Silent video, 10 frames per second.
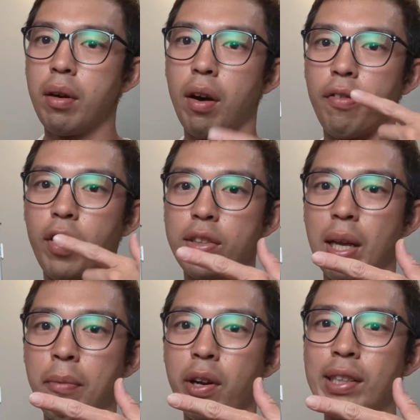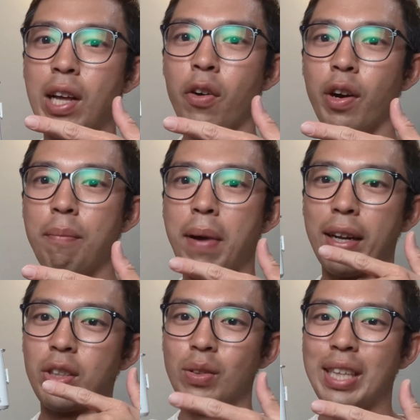Of course, I'm going to downgrade
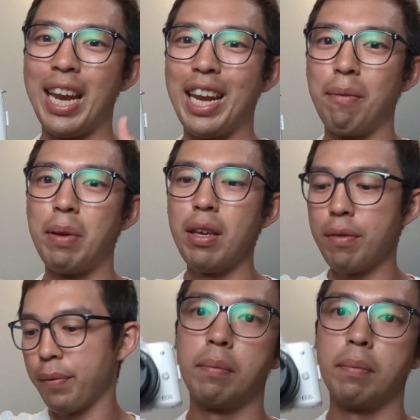back to 1080p,